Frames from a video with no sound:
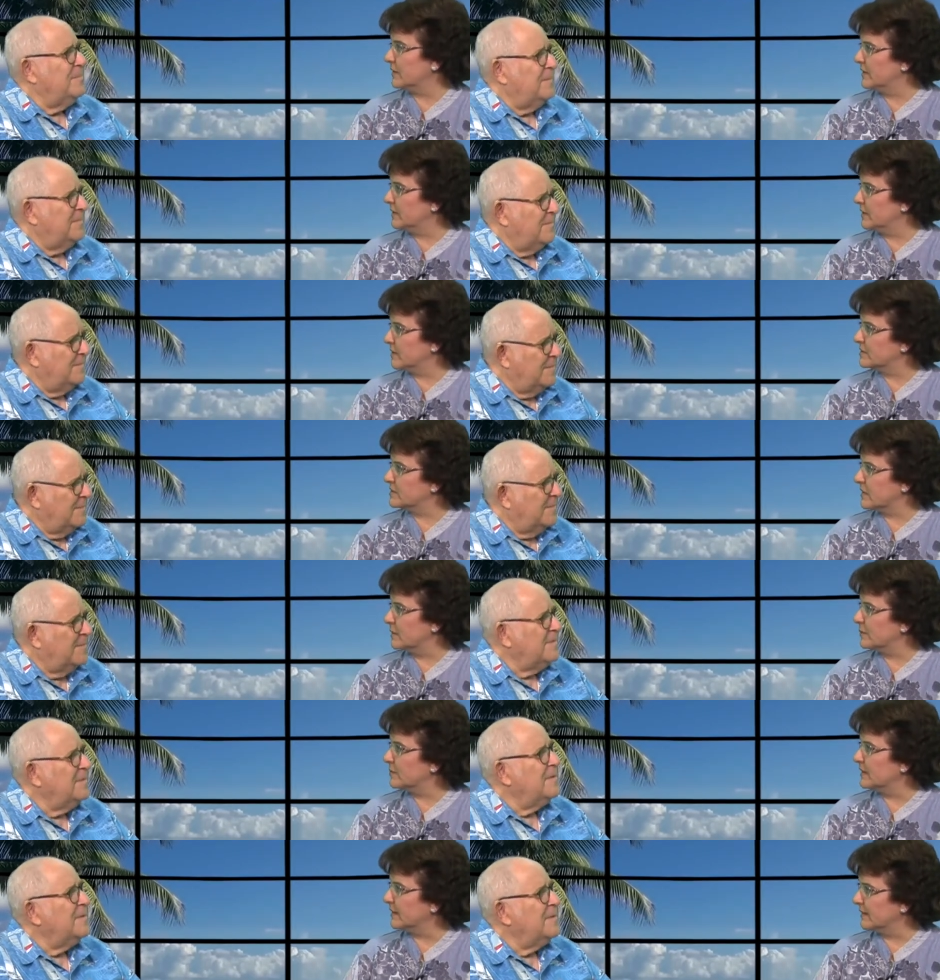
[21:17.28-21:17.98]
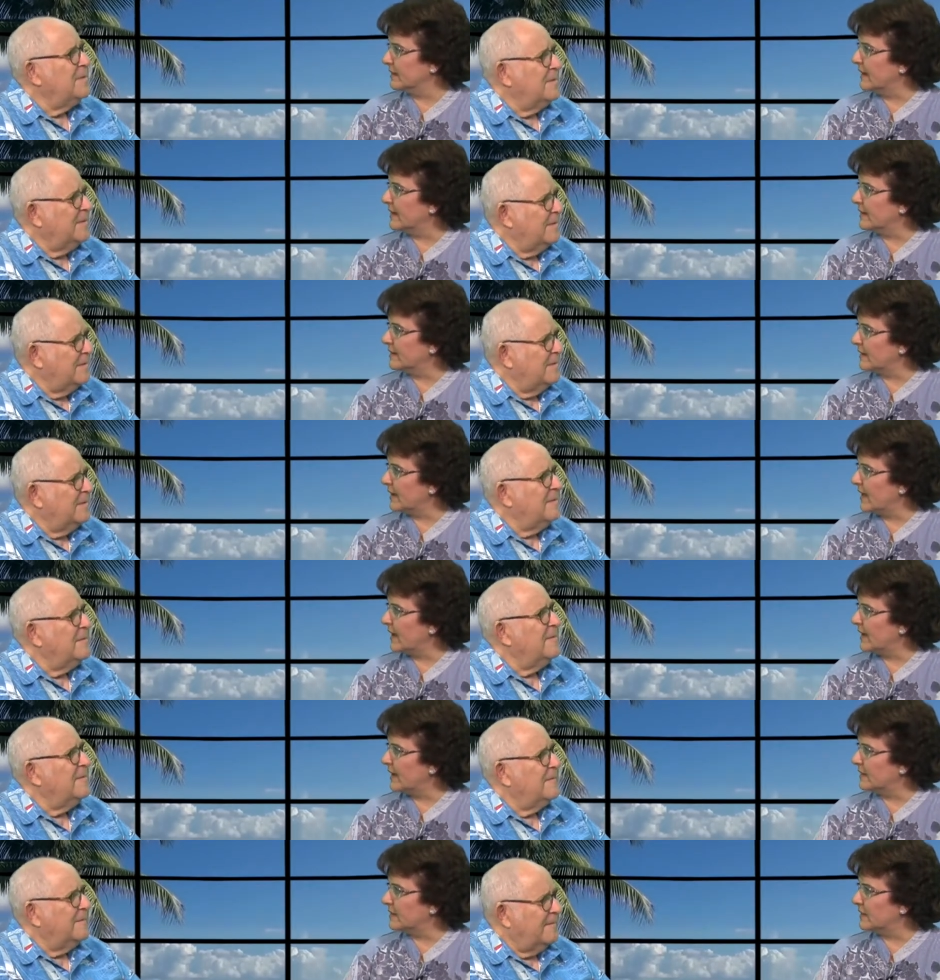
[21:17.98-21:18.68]
Speaker 1: know, something like
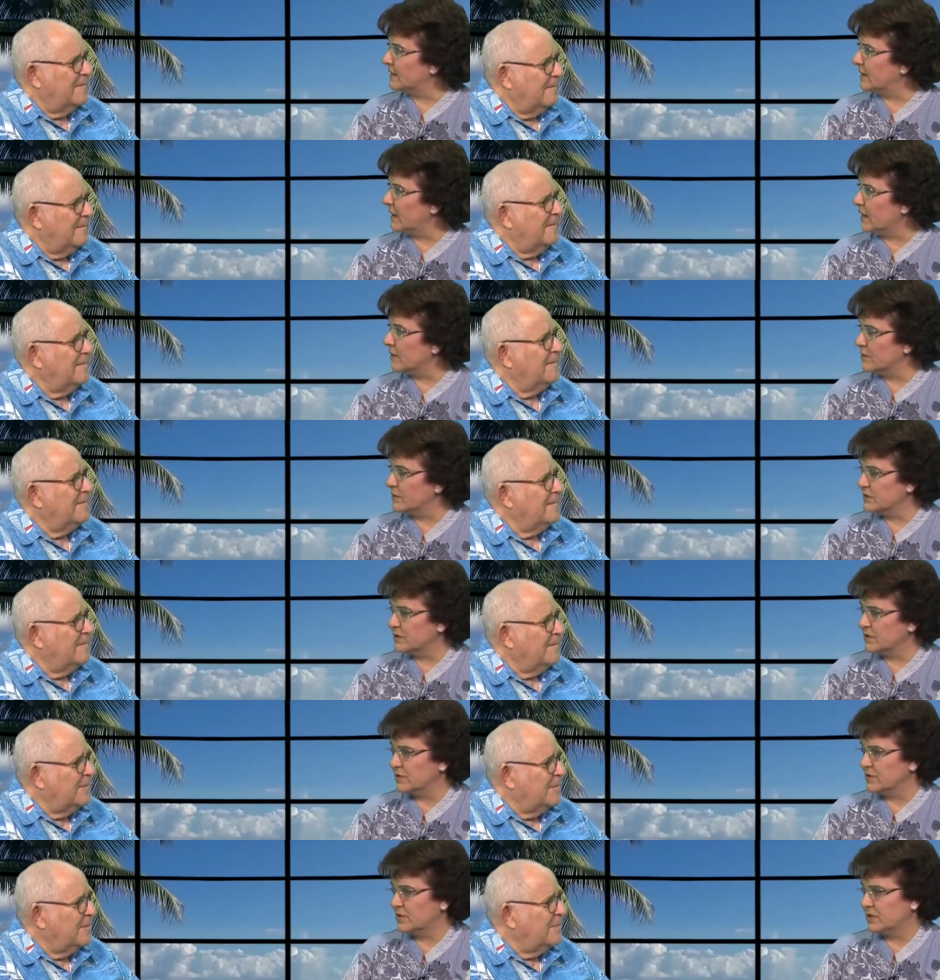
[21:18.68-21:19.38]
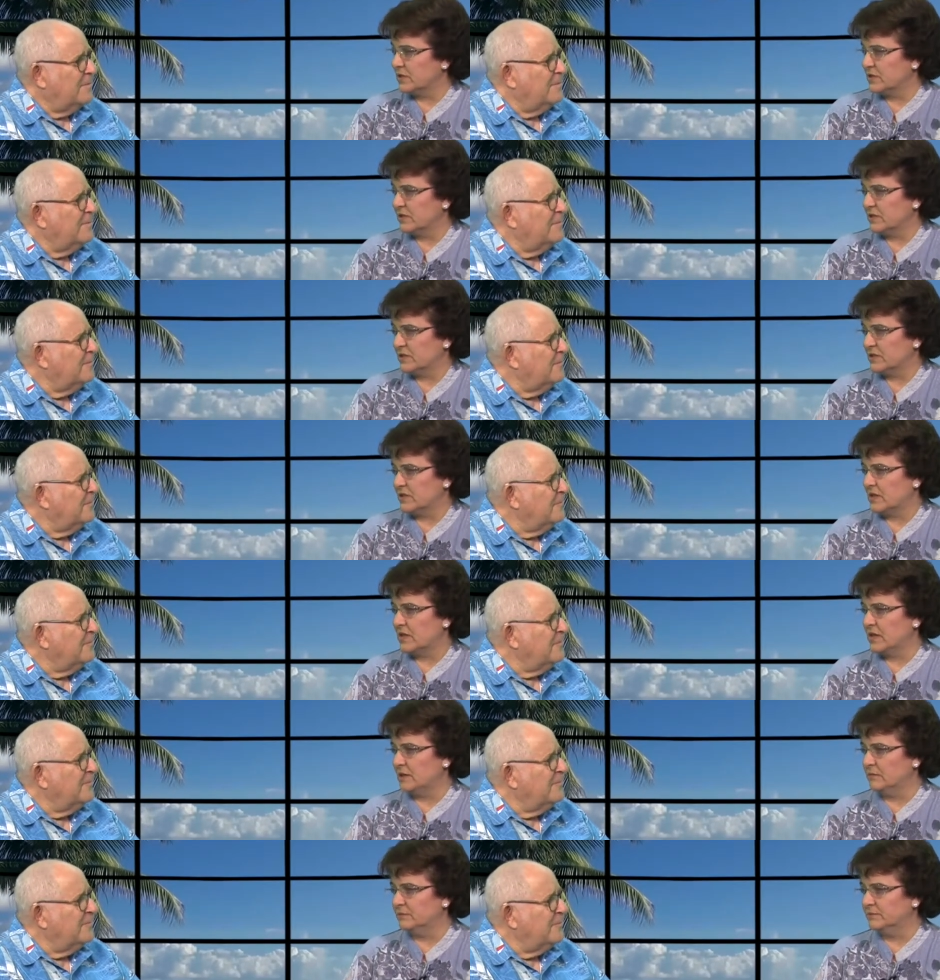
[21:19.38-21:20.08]
that. And others are just, you
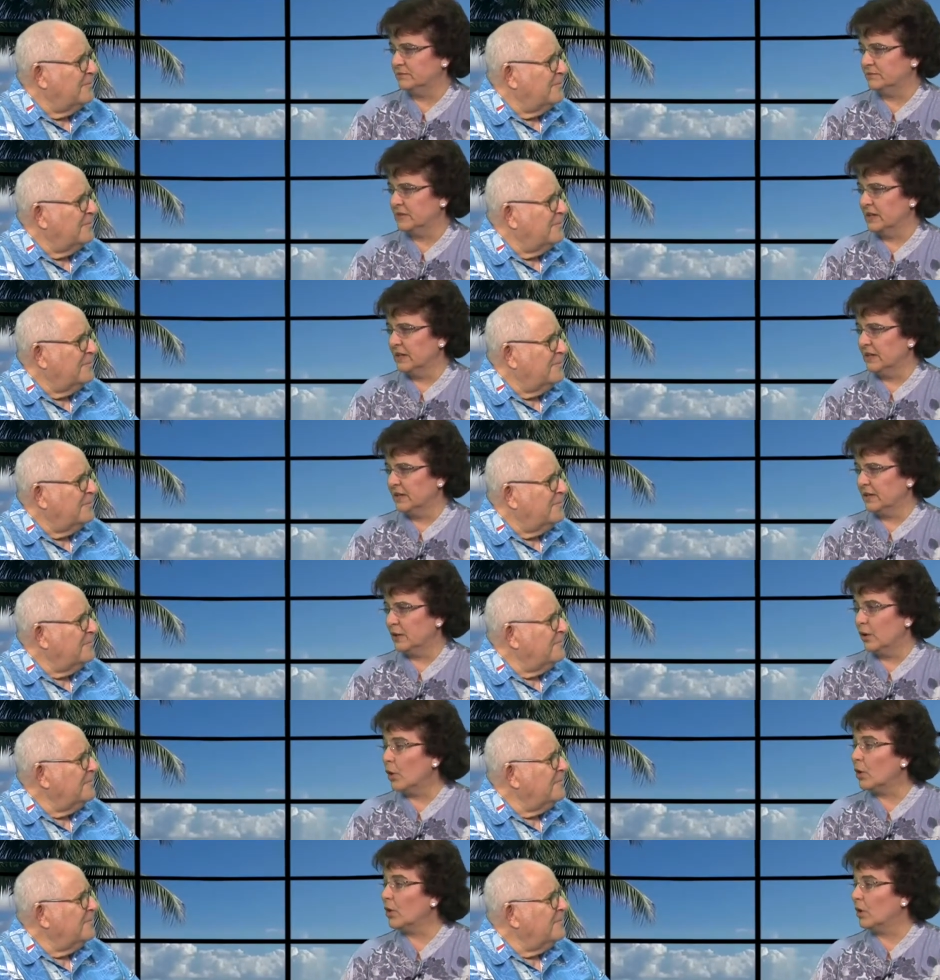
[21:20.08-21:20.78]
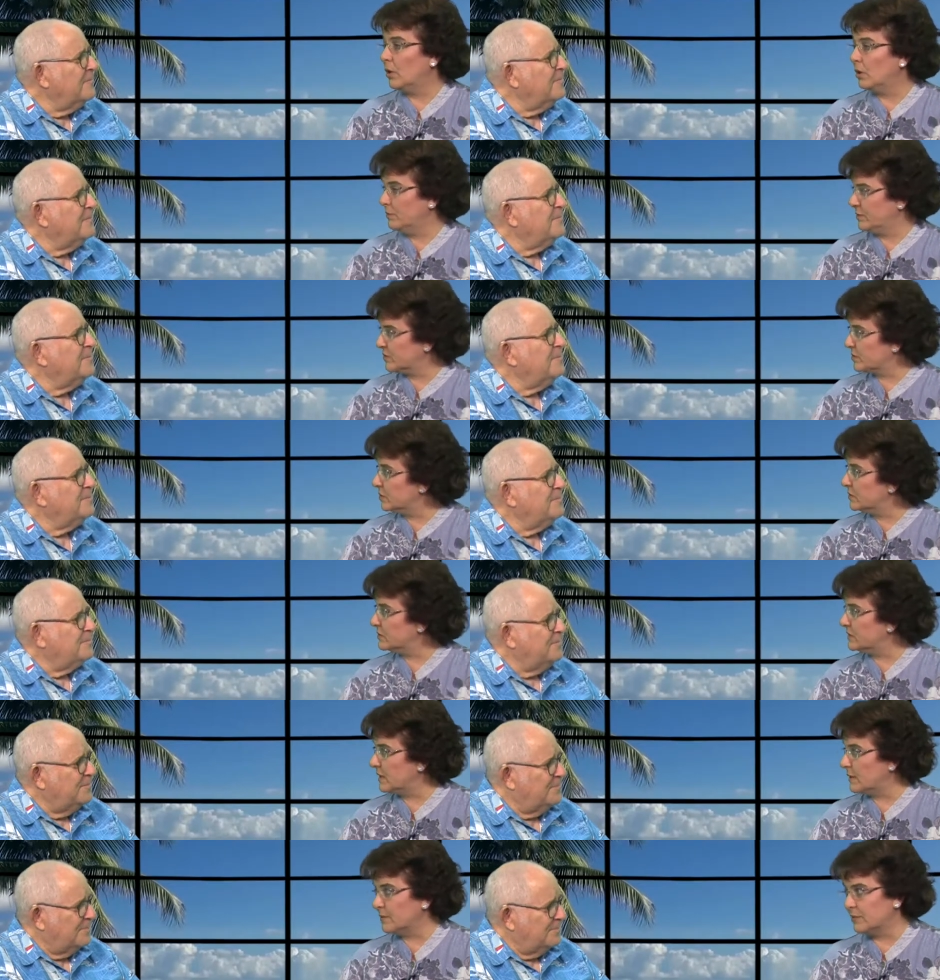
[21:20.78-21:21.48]
know, or
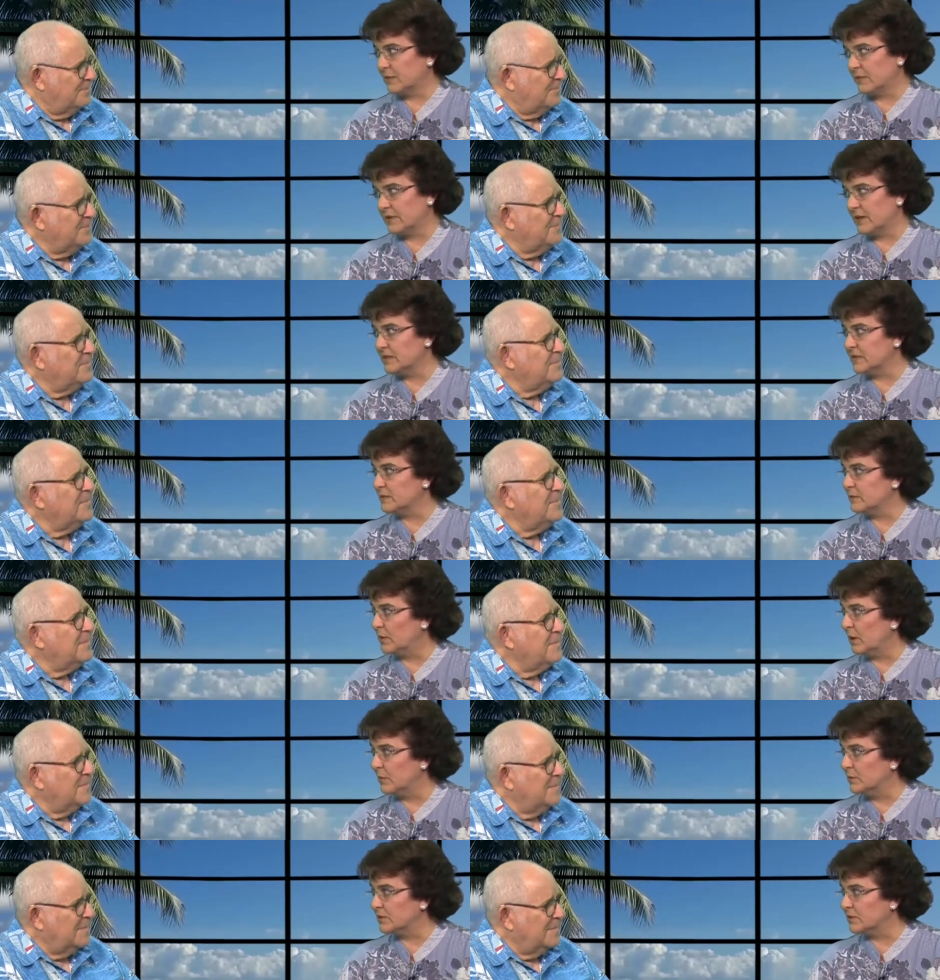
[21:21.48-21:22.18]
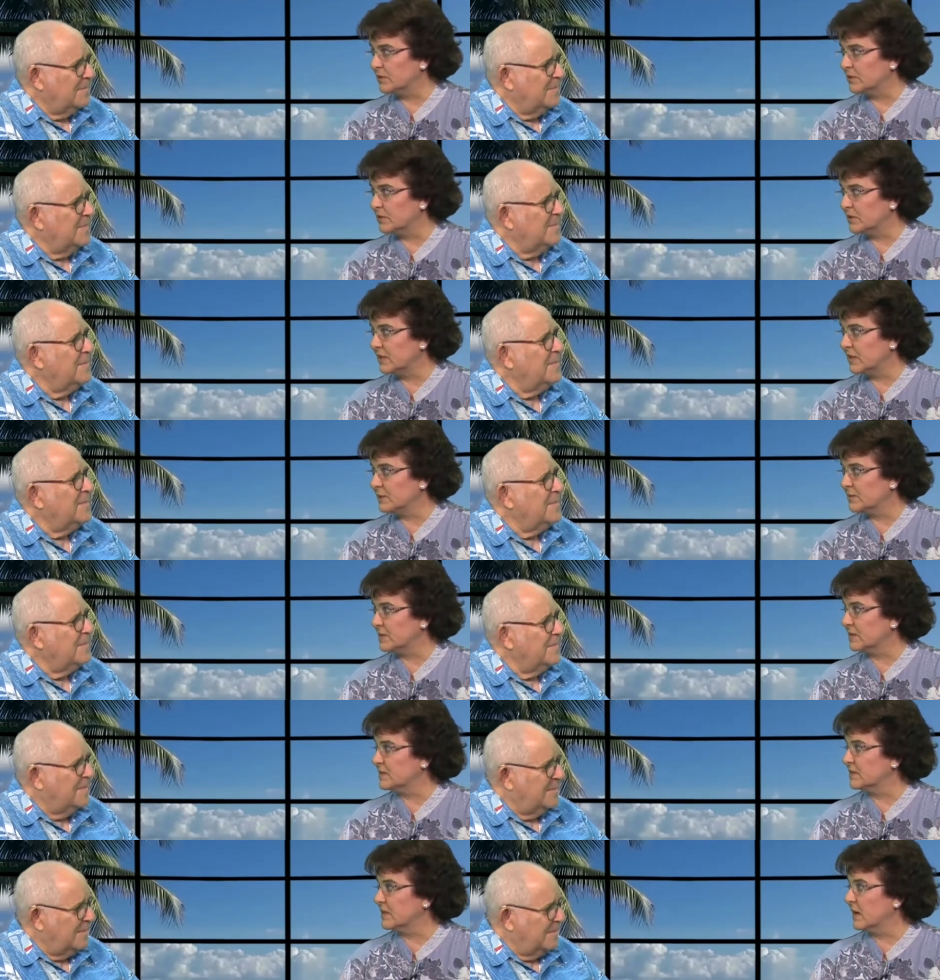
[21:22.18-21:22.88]
homeschool teams. We've got some homeschool
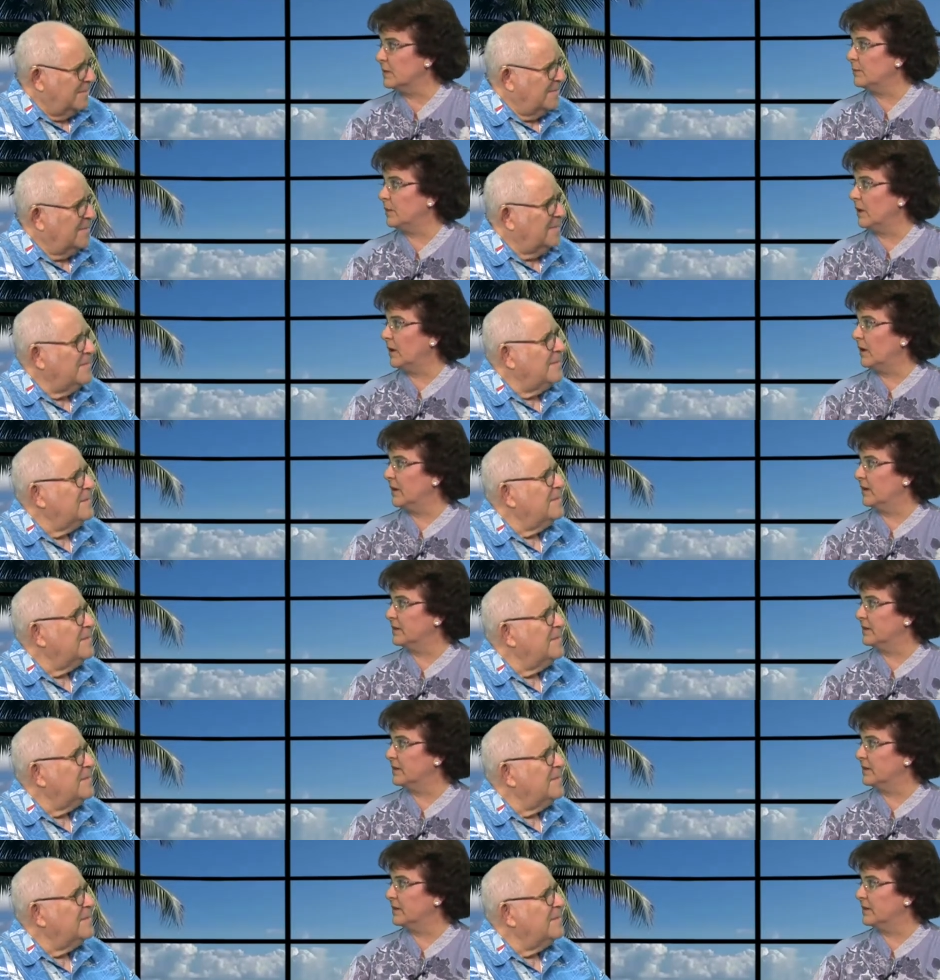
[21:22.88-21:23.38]
teams, and some are